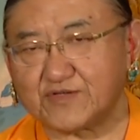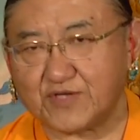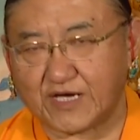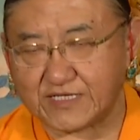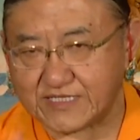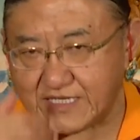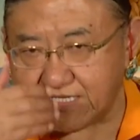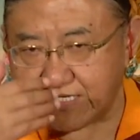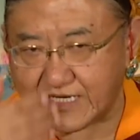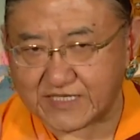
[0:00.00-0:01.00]
So until
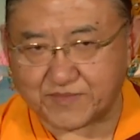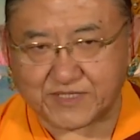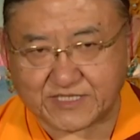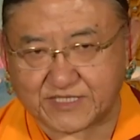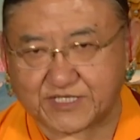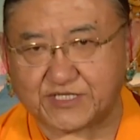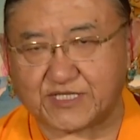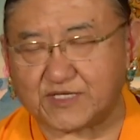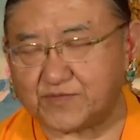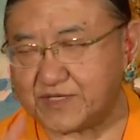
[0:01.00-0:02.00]
enlightenment is
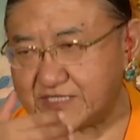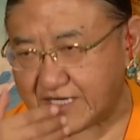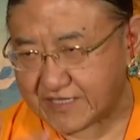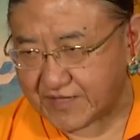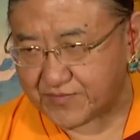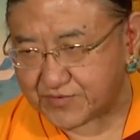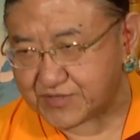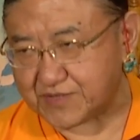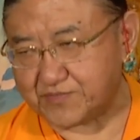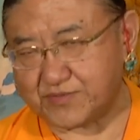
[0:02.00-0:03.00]
reached, that we take
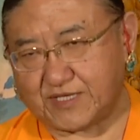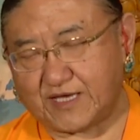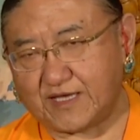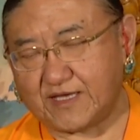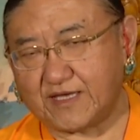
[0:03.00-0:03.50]
refuge in the Buddha.